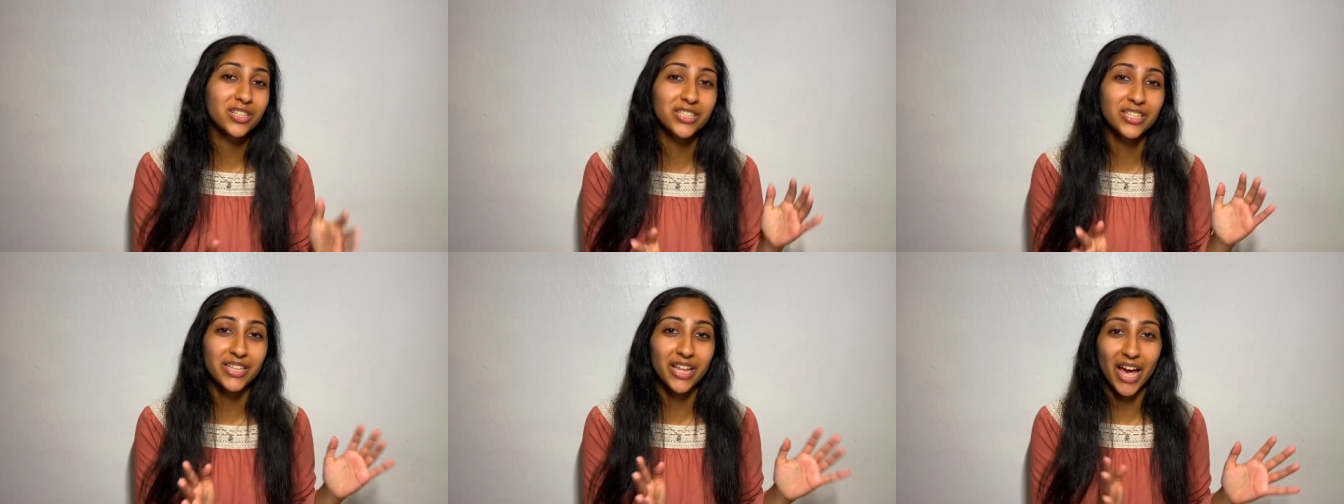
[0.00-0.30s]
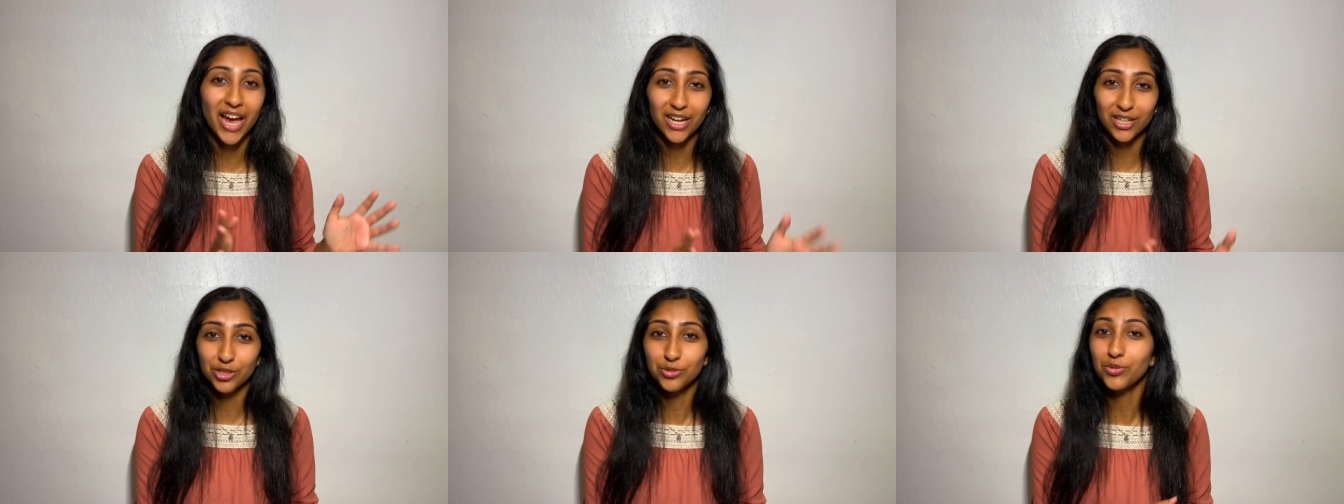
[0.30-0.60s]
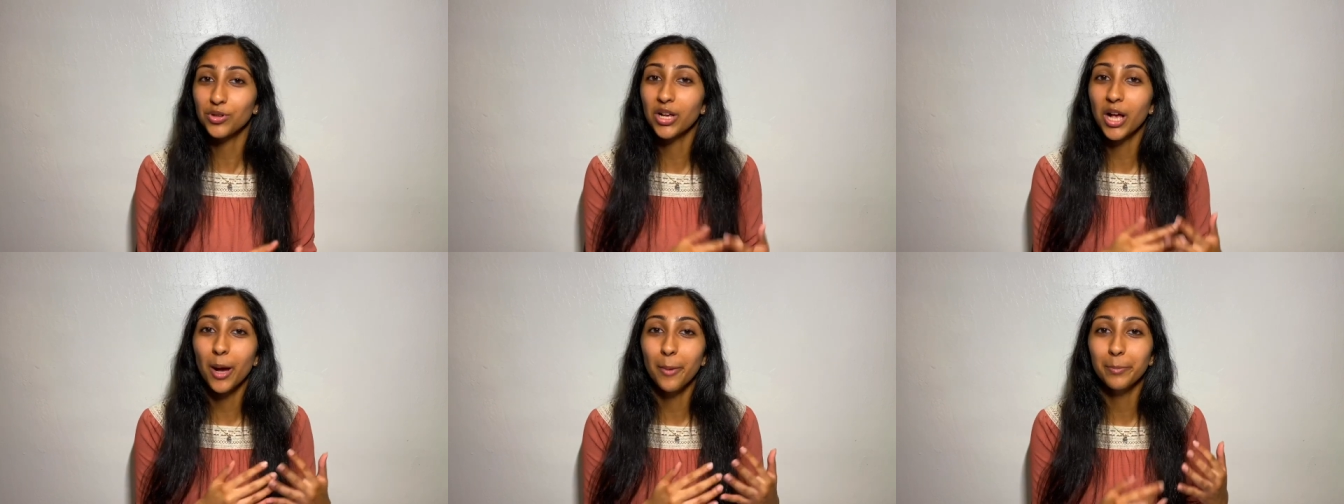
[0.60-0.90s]
to the actual
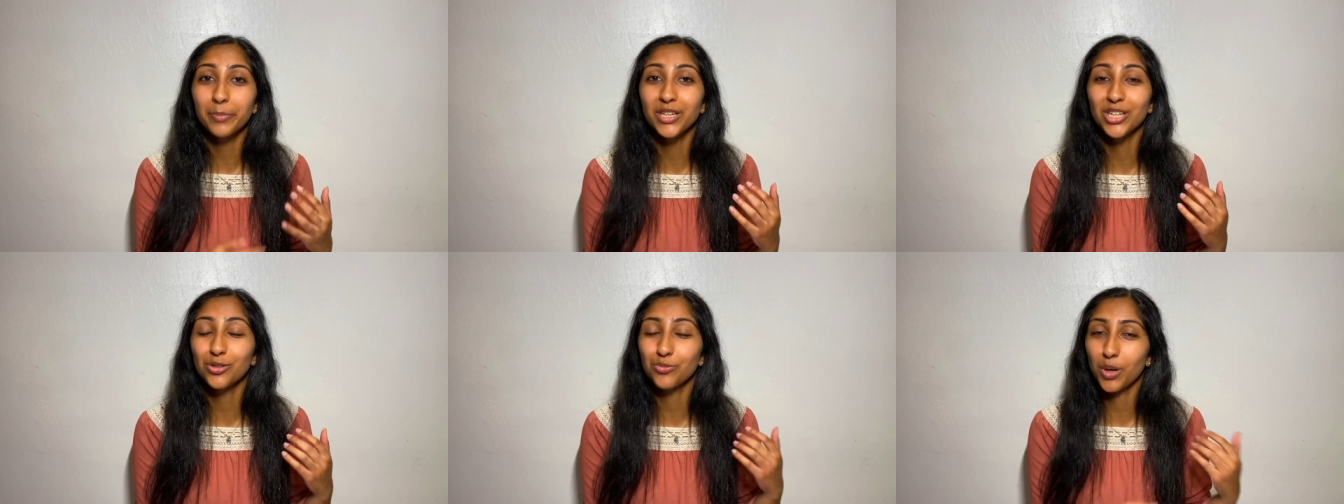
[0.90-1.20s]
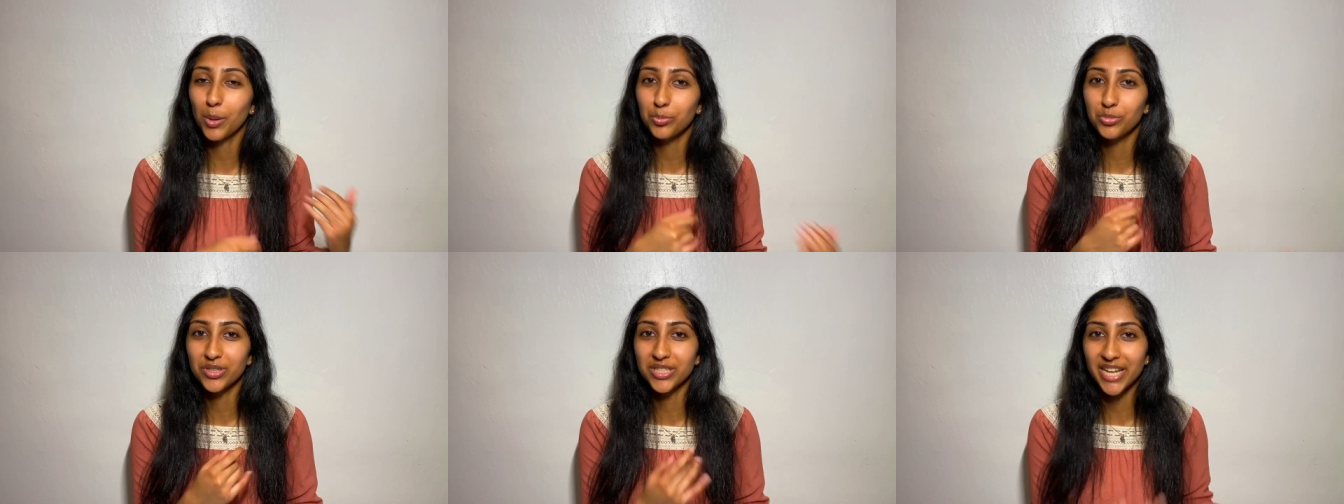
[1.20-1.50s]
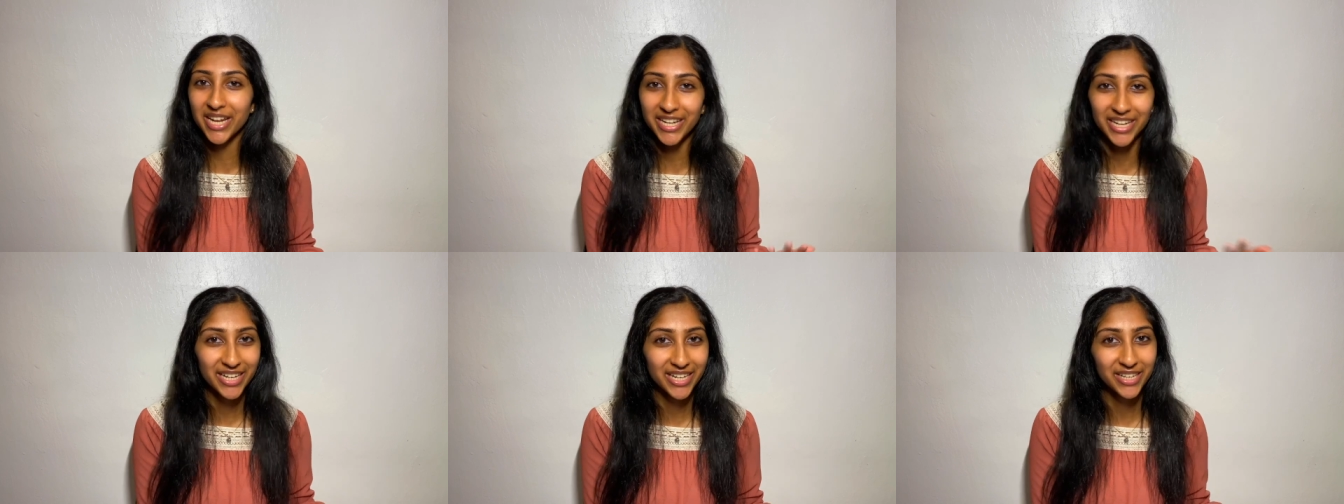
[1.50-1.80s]
company
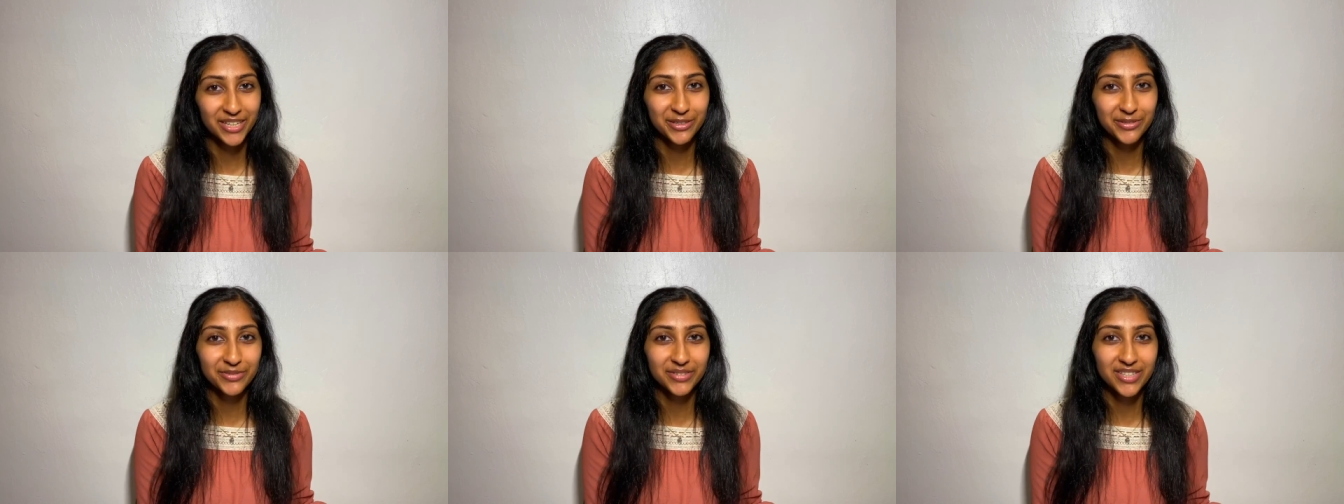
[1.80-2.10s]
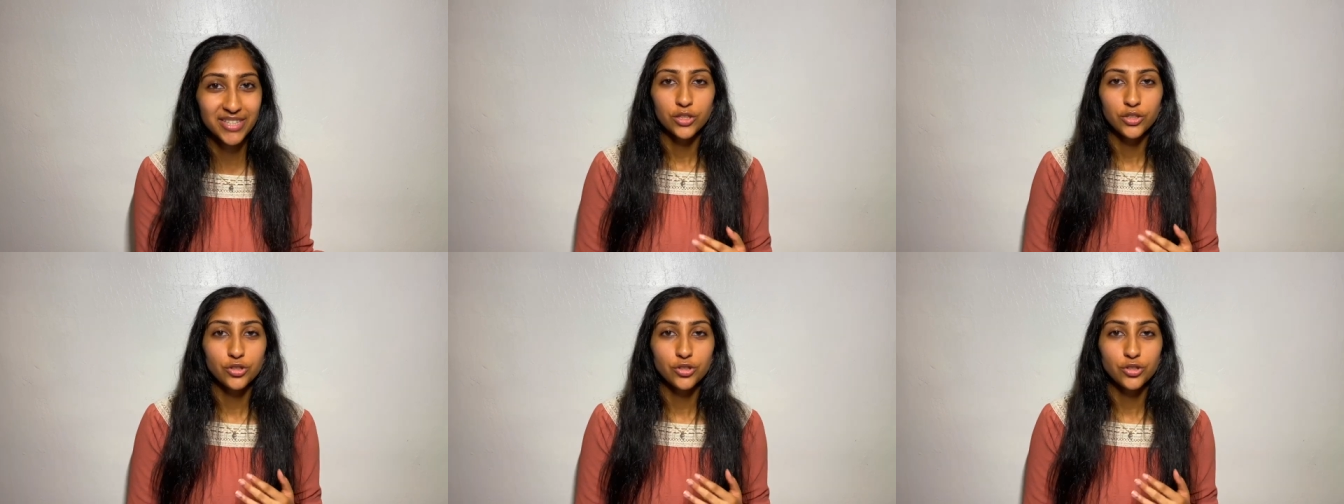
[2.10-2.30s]
representatives.